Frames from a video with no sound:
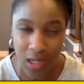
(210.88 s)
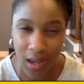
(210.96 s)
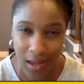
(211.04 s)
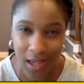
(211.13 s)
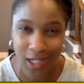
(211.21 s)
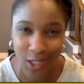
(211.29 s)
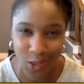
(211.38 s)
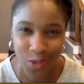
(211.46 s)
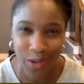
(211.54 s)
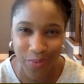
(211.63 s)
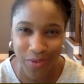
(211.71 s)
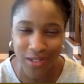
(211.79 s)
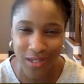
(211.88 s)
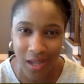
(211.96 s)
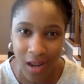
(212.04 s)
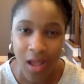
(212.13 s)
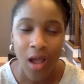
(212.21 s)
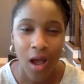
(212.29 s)
Yes, 20%
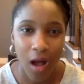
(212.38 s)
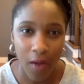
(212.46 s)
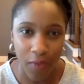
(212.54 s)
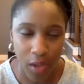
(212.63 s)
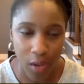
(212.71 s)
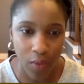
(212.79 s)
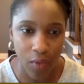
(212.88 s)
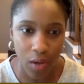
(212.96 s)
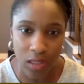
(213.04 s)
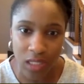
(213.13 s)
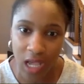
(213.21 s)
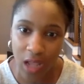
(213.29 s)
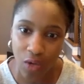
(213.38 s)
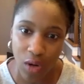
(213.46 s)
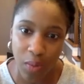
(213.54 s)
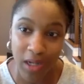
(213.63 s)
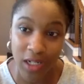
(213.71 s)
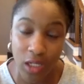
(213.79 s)
of the overall salary
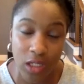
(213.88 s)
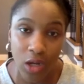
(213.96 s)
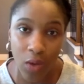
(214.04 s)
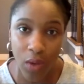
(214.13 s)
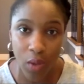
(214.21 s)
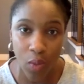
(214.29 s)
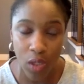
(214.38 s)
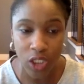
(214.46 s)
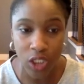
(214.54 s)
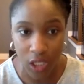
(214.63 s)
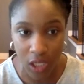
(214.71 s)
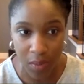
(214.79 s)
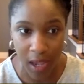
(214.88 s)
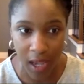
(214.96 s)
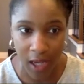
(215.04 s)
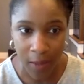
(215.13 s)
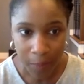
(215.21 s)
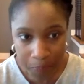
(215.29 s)
by just knowing what she
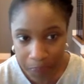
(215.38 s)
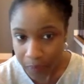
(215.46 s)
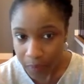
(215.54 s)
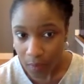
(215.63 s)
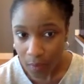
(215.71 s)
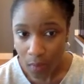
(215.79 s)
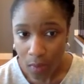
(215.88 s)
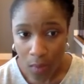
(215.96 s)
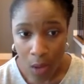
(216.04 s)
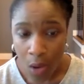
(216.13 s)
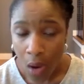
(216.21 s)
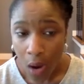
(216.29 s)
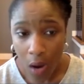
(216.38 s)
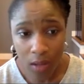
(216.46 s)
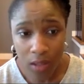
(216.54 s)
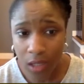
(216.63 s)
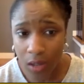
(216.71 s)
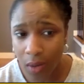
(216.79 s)
made.
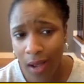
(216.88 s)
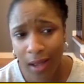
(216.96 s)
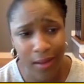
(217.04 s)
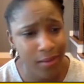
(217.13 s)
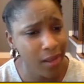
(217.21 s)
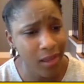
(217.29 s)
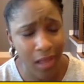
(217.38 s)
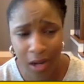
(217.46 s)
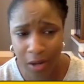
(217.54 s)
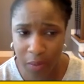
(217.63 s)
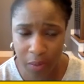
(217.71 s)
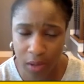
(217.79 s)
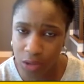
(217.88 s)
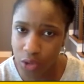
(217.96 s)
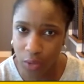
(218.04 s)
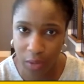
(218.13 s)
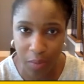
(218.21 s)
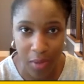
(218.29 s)
Also, a lot of people are
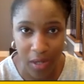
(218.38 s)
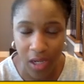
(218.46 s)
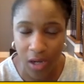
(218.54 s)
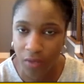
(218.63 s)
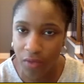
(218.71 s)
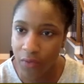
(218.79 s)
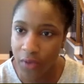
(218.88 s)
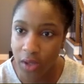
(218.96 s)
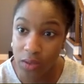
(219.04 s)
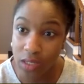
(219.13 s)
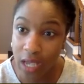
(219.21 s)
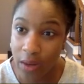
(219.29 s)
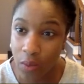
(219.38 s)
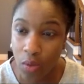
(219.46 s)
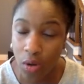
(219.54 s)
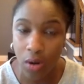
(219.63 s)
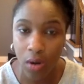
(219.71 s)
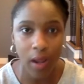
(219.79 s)
doing mid-year reviews at
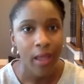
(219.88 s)
work.